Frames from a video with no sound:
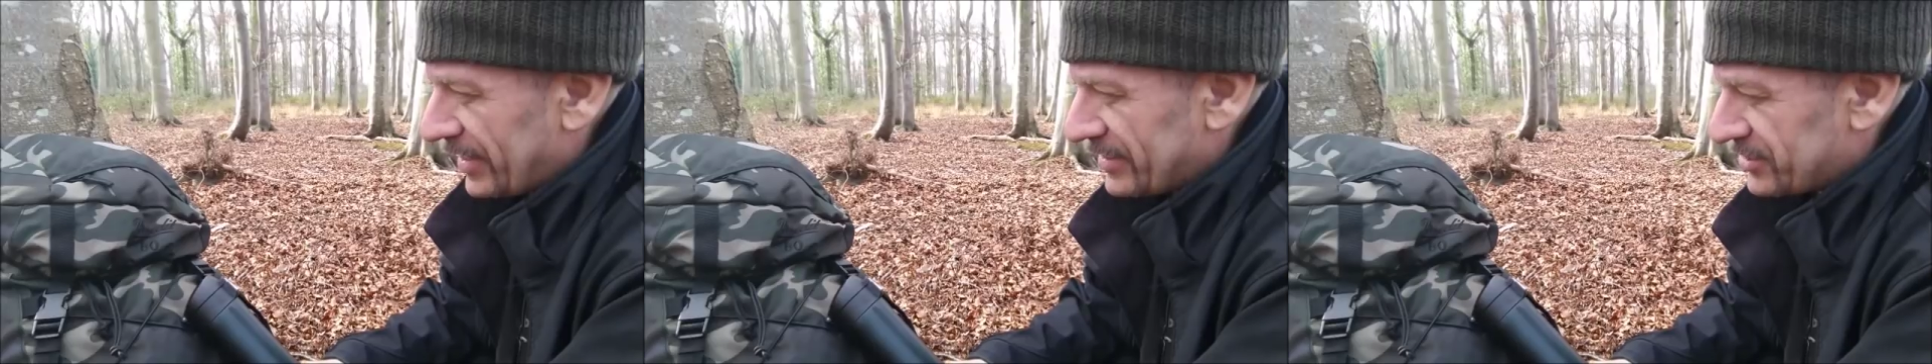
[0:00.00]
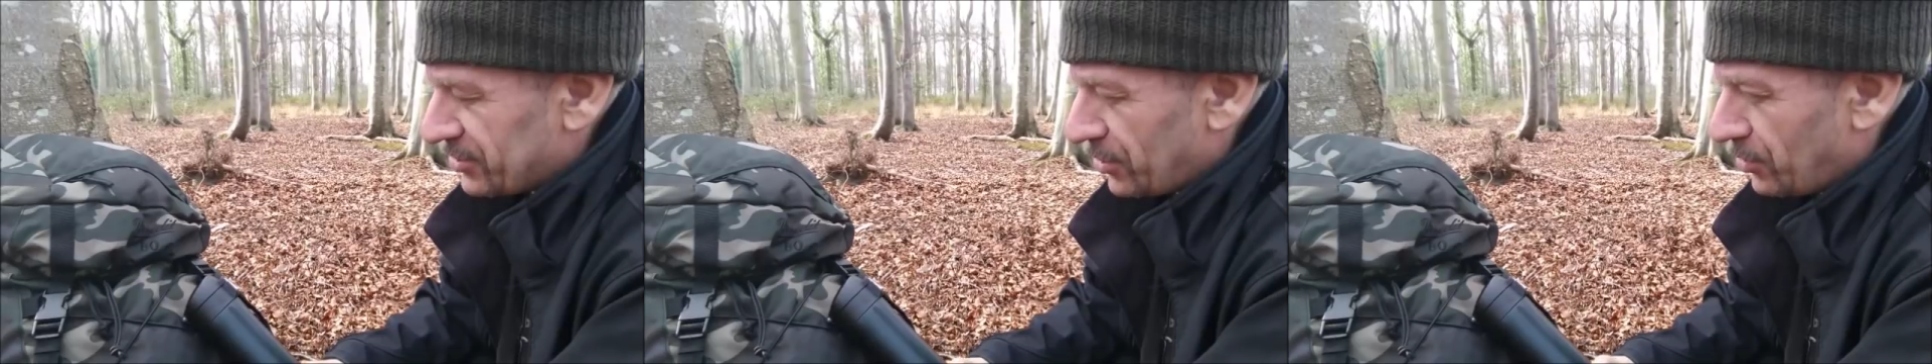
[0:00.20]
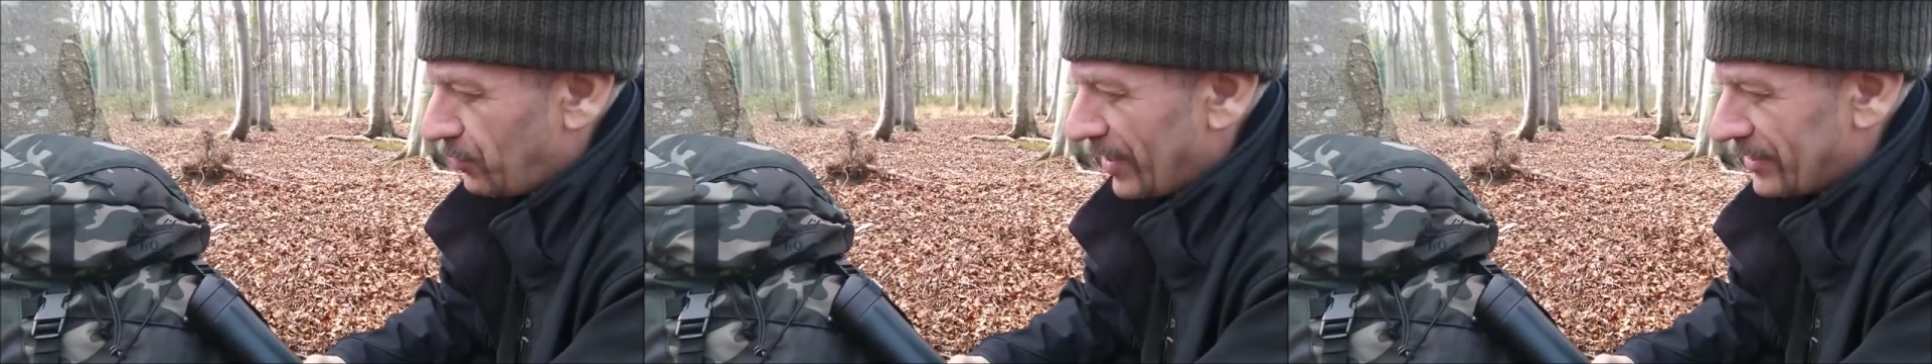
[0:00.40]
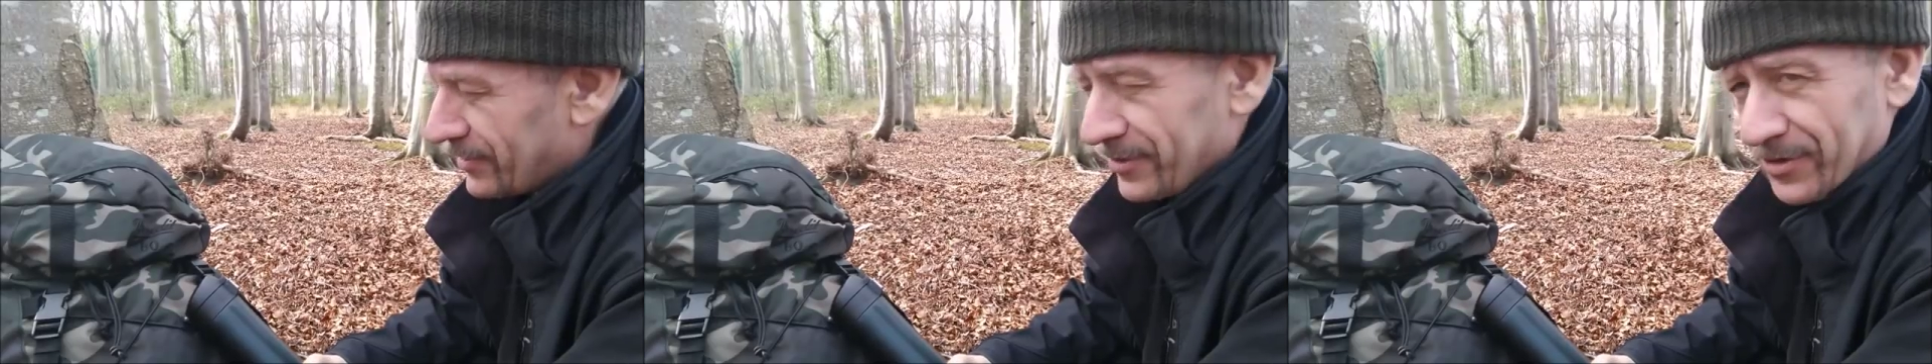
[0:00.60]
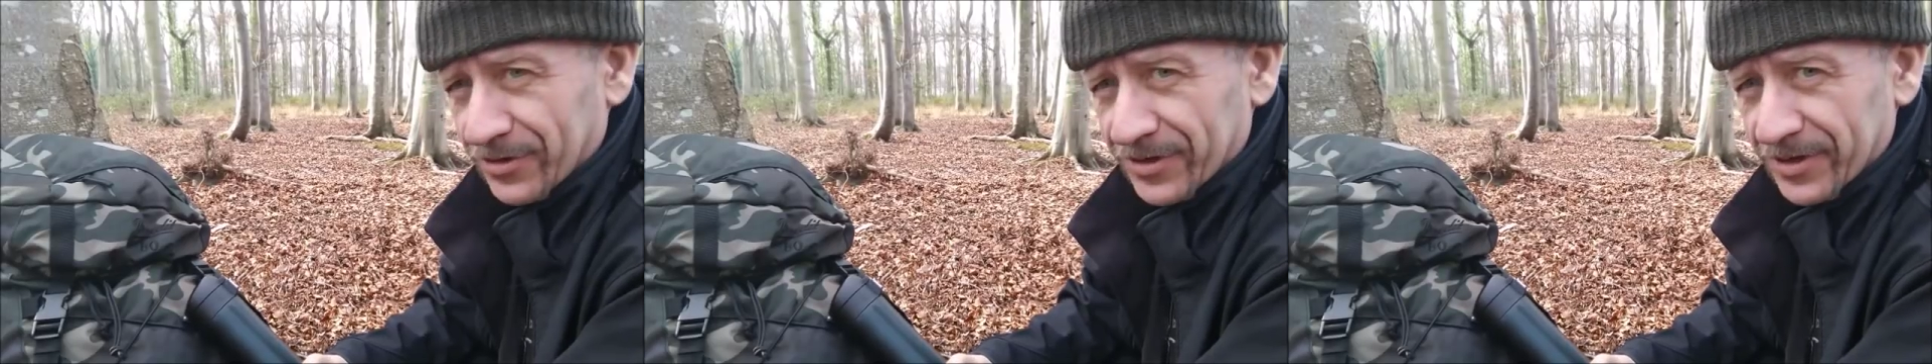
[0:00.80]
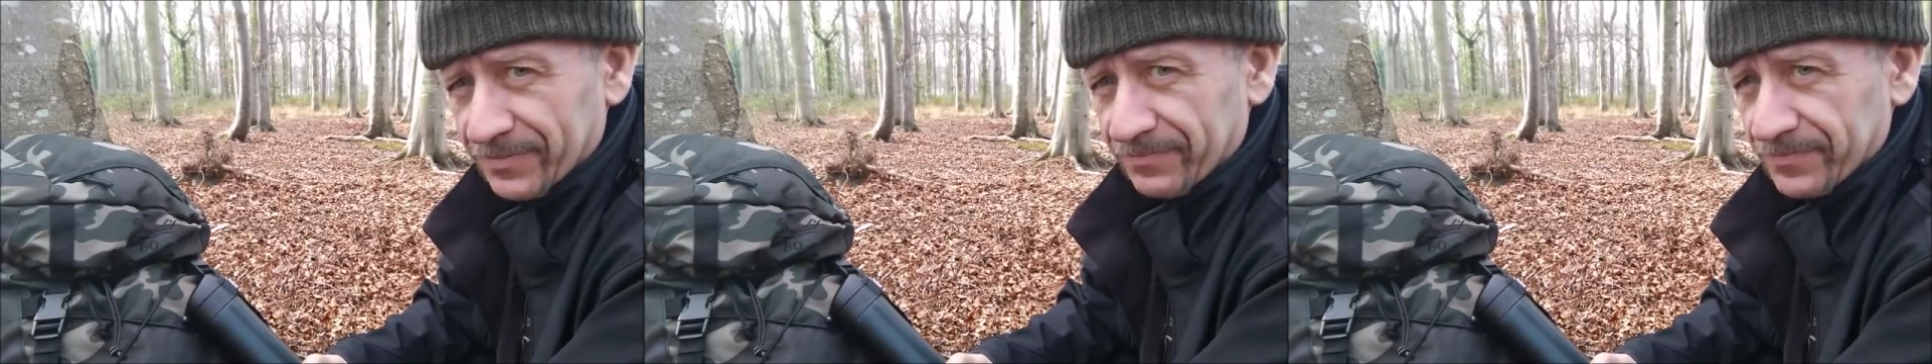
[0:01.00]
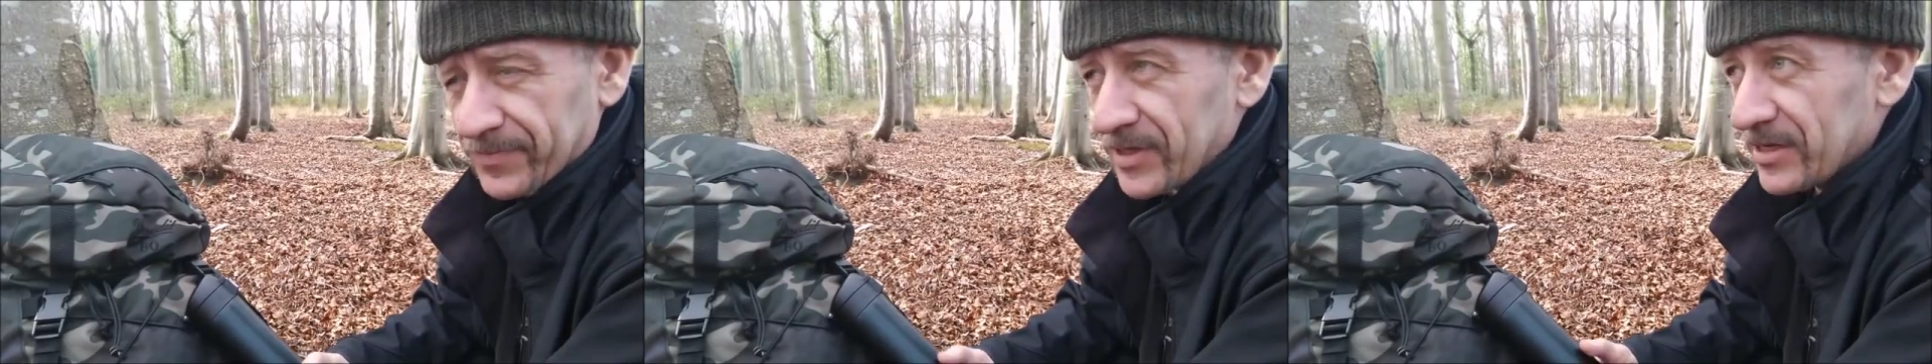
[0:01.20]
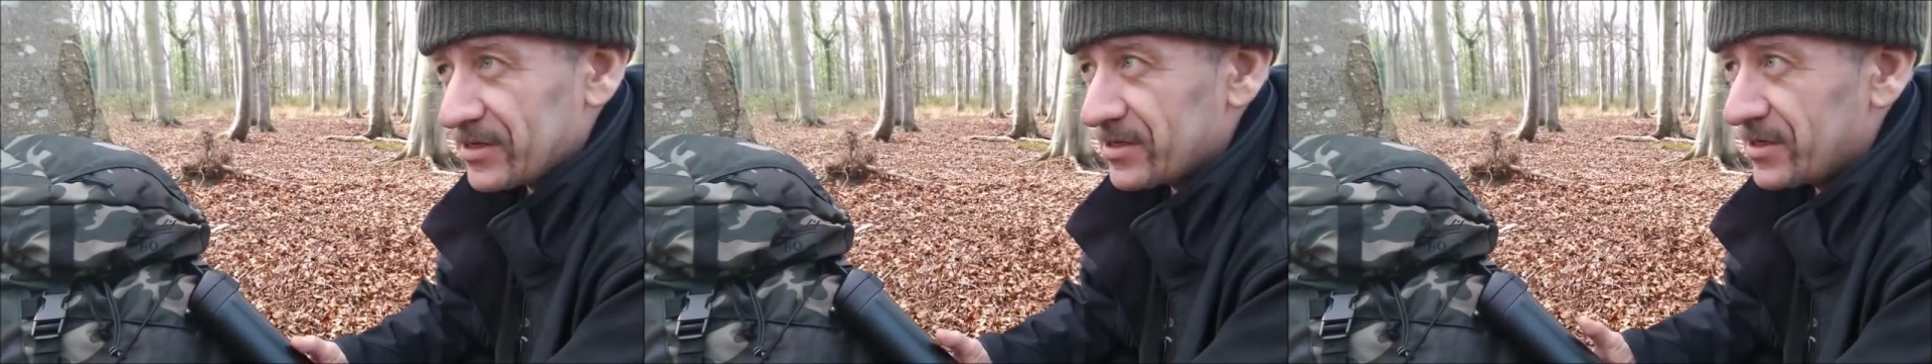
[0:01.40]
It's all well and good
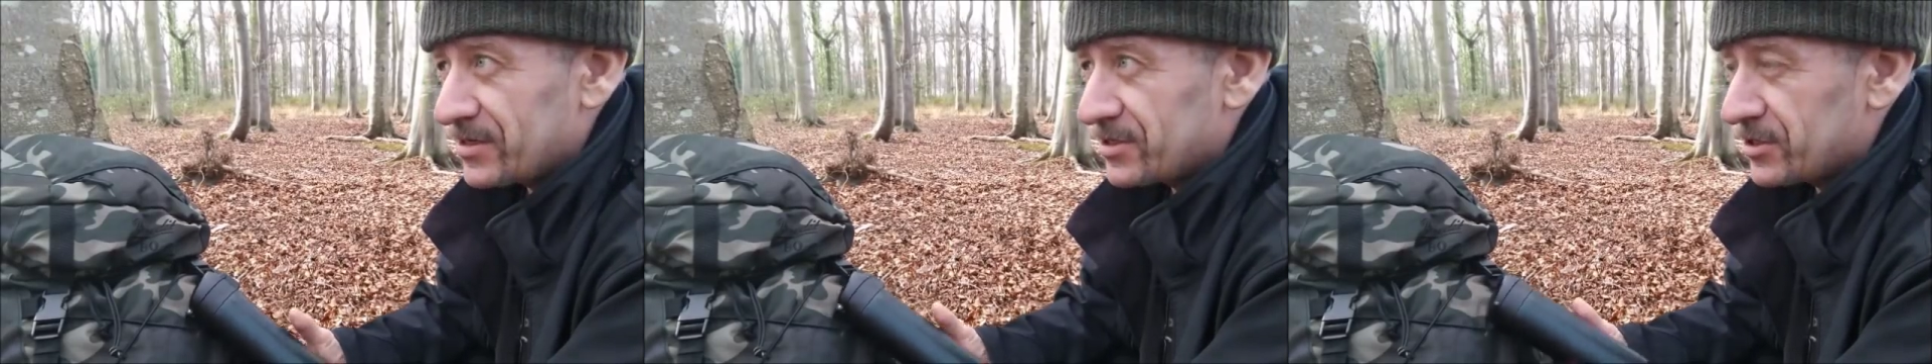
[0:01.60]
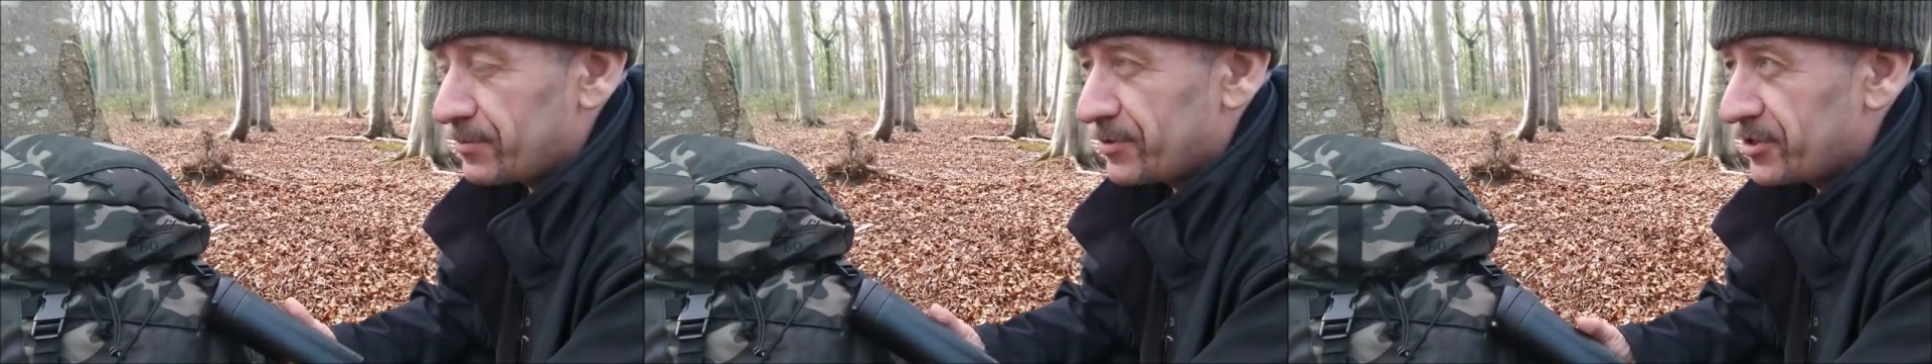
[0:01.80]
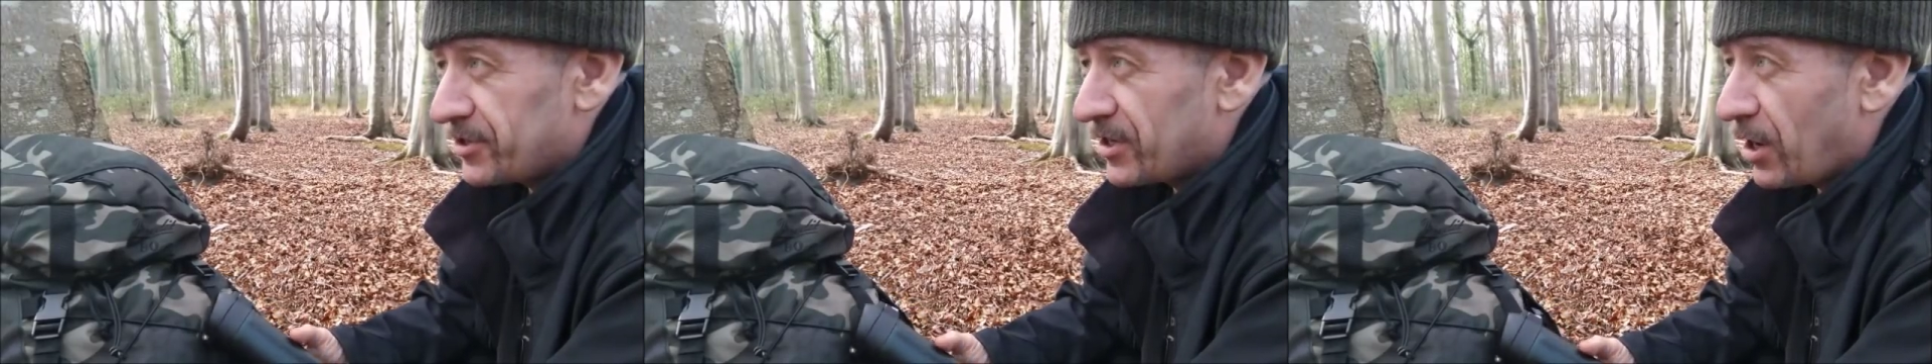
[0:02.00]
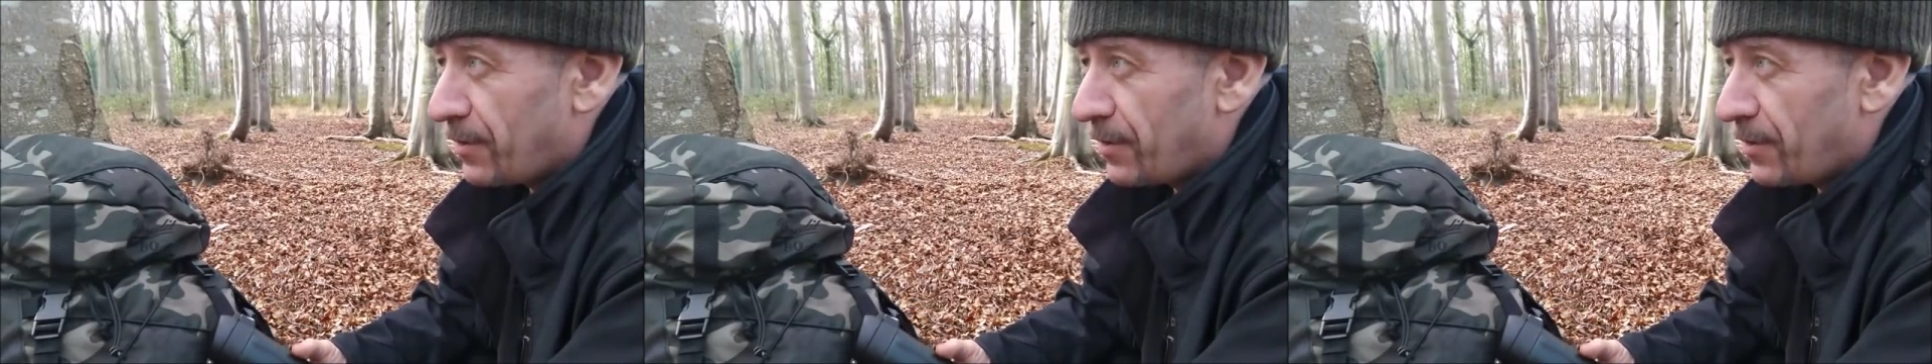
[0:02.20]
some of the